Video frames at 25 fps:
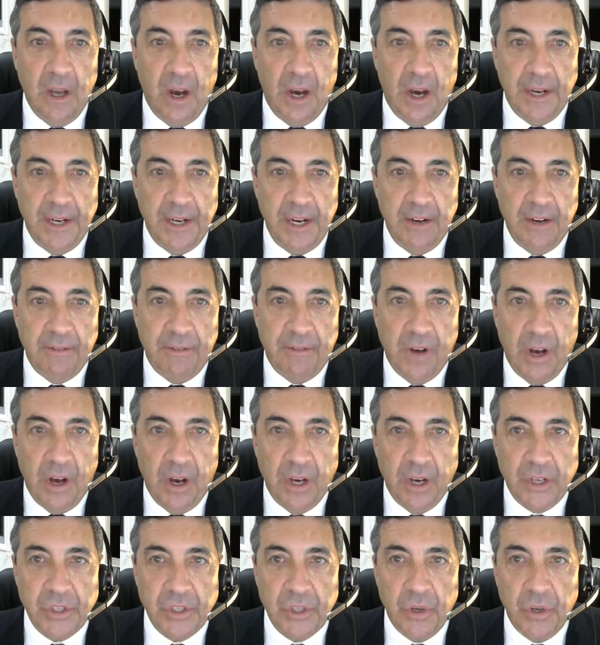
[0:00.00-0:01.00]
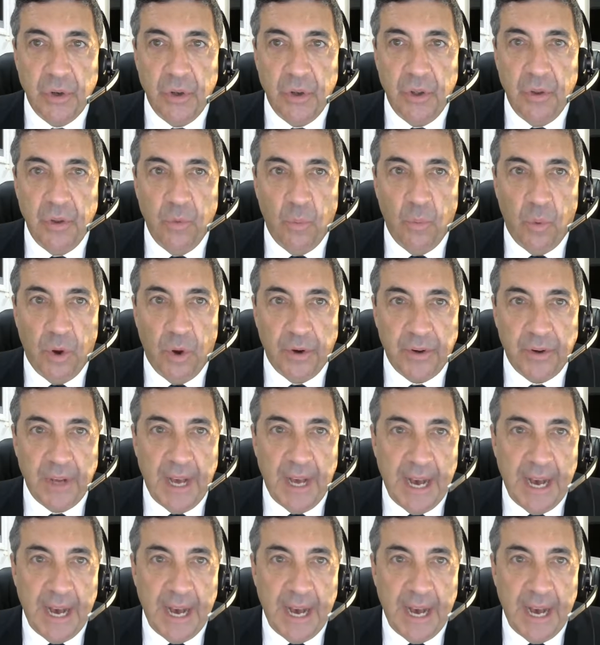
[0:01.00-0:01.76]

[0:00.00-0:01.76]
identifies what